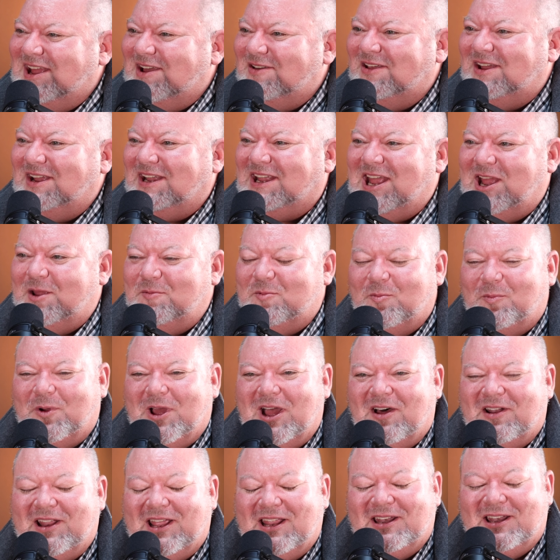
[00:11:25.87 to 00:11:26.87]
how that came
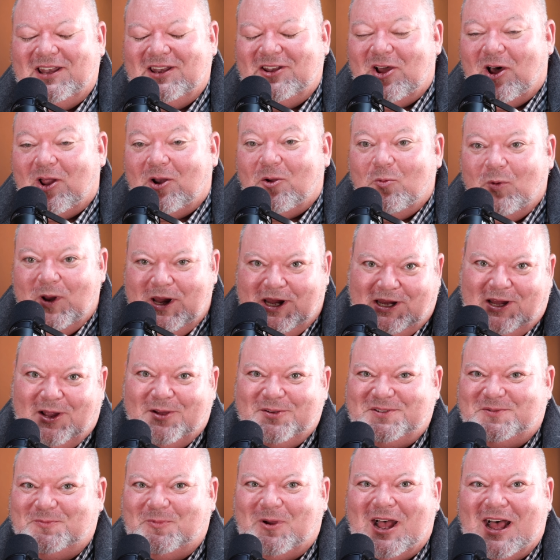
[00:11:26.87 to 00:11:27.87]
about. And not a week
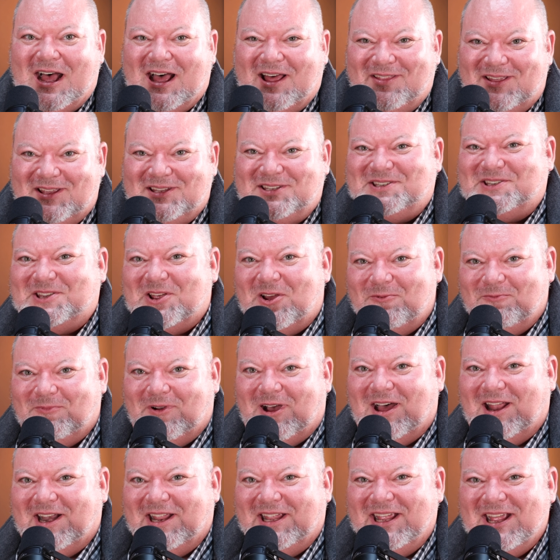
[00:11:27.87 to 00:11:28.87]
goes by that
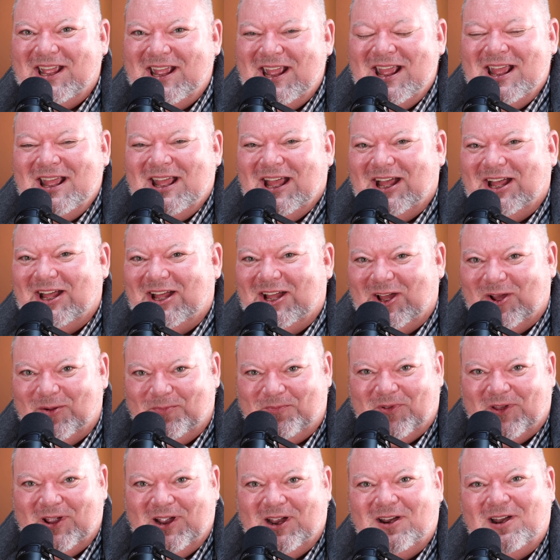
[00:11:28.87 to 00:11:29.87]
somebody uh,
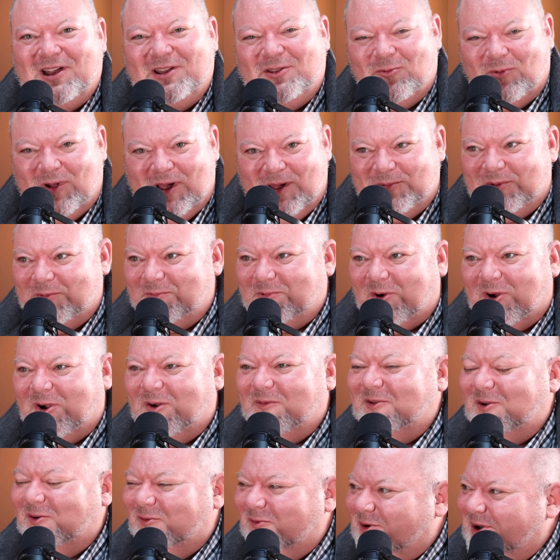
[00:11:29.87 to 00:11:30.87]
up there in the web
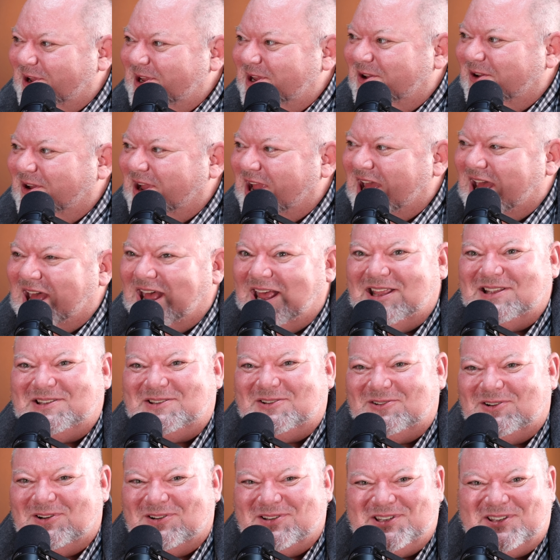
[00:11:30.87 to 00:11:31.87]
department, or one of you
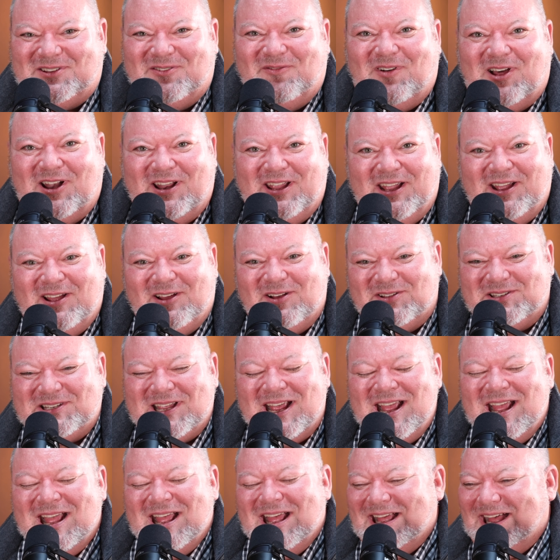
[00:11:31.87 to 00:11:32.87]
guys, or somebody else,
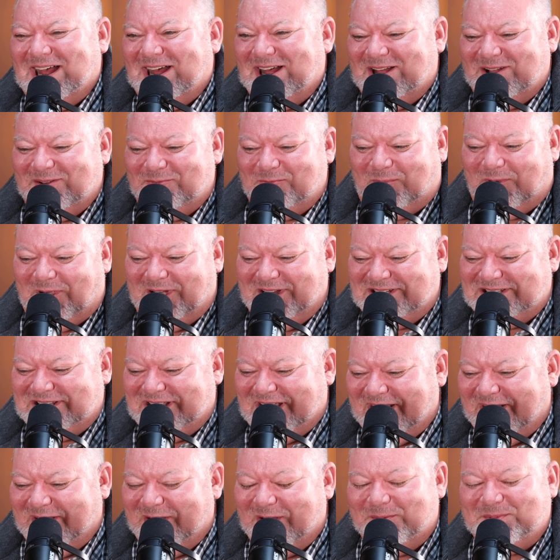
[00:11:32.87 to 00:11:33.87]
uh, brings
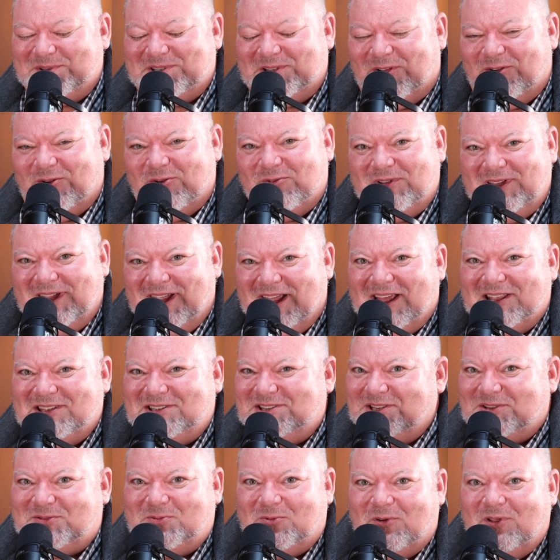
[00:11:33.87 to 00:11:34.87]
that up. So yeah, it's
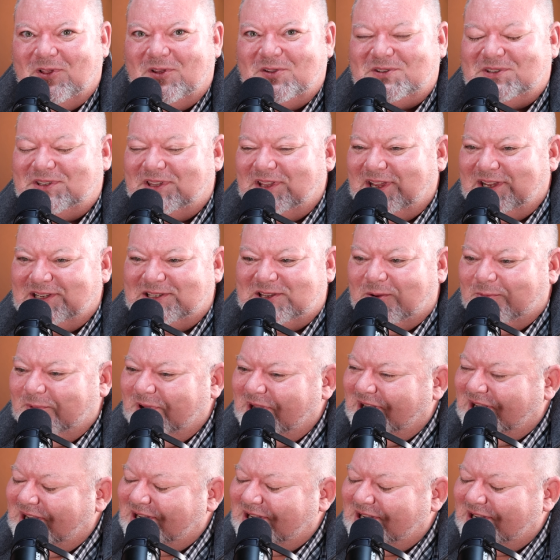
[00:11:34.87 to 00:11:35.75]
just one of those things. I mean,